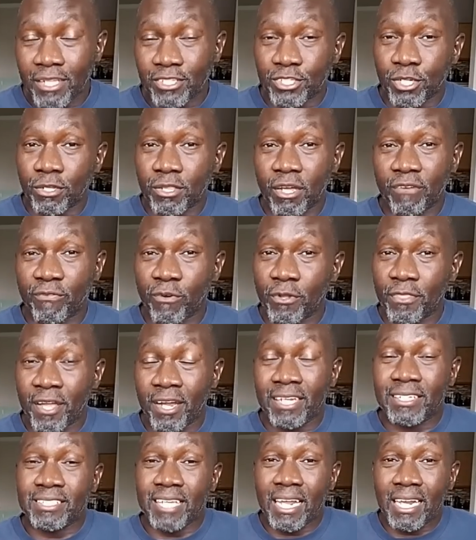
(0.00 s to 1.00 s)
And so
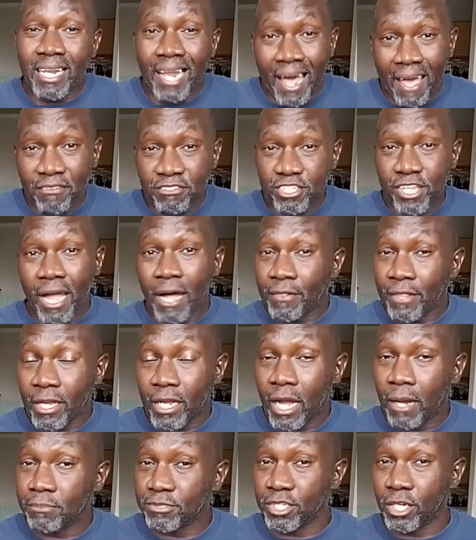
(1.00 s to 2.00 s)
therefore, there is a
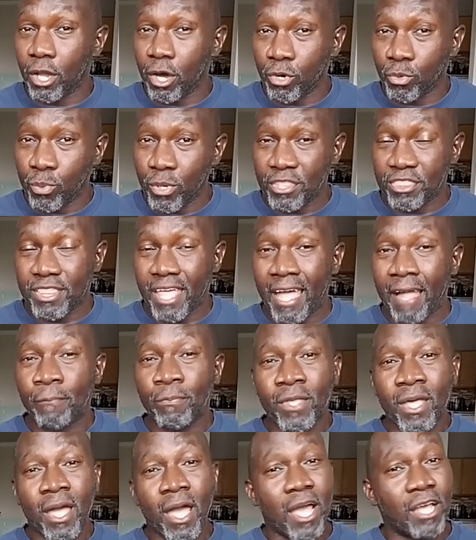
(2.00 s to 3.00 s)
lifestyle that comes along with
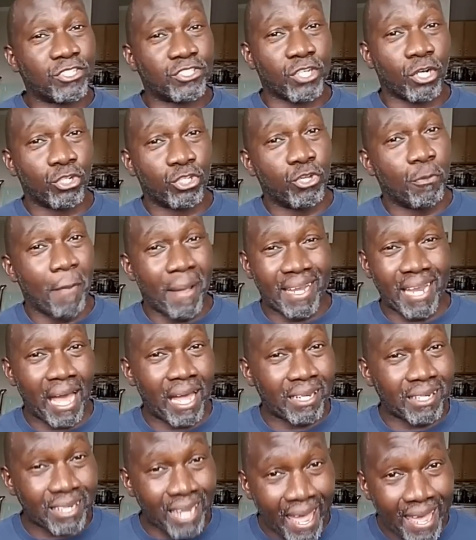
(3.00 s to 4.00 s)
that. And so you
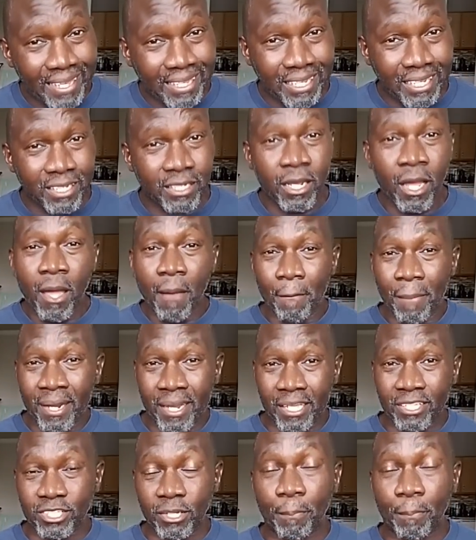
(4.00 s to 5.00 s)
may not like it, but